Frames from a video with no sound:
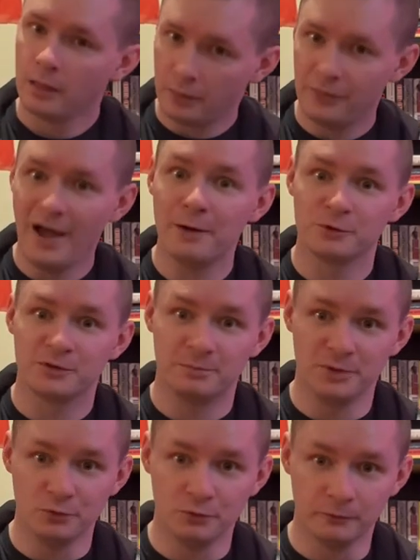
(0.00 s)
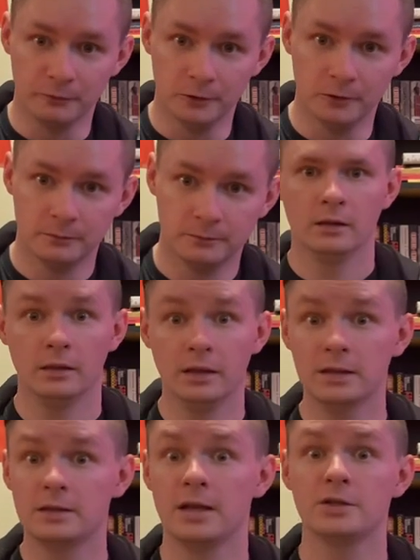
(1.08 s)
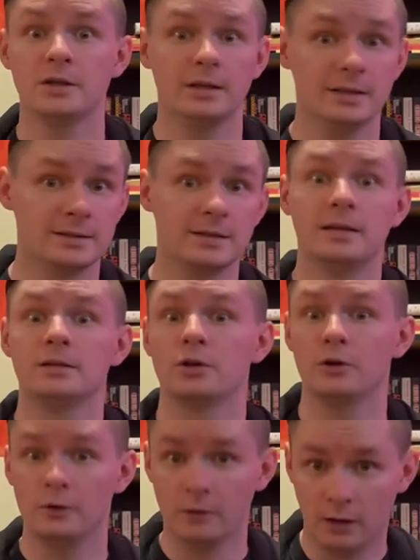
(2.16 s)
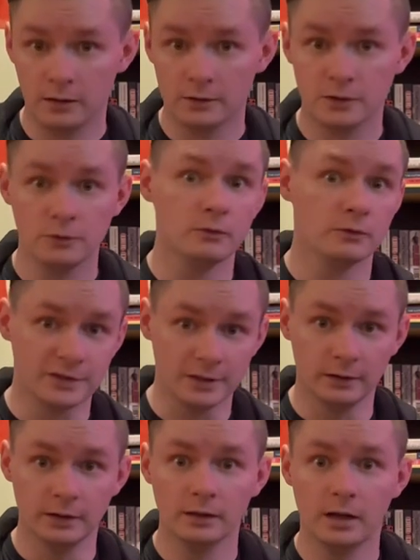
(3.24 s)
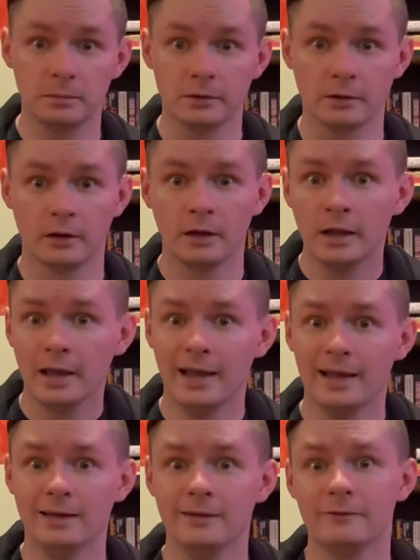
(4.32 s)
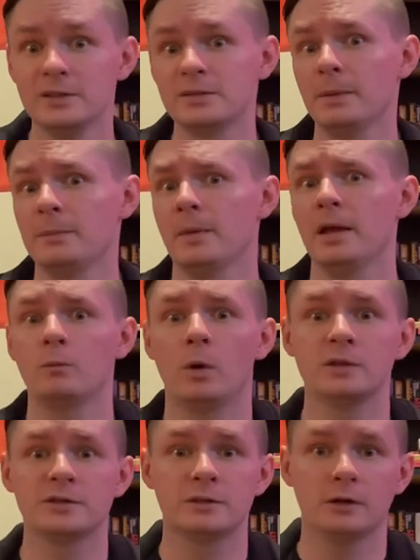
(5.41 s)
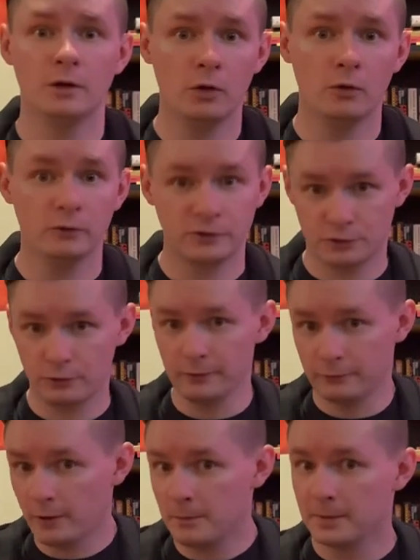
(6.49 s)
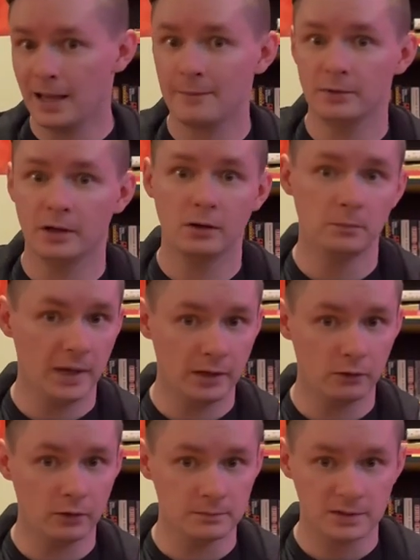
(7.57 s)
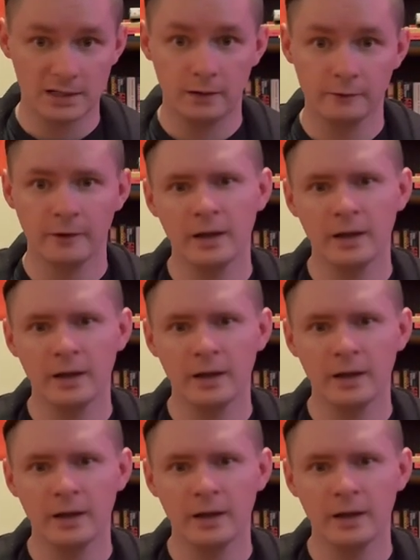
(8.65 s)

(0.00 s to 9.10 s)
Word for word: that was beautiful. The attention is then turned onto Cyndi Lauper, and Vince McMahon wants to know, straight from Captain Albano himself,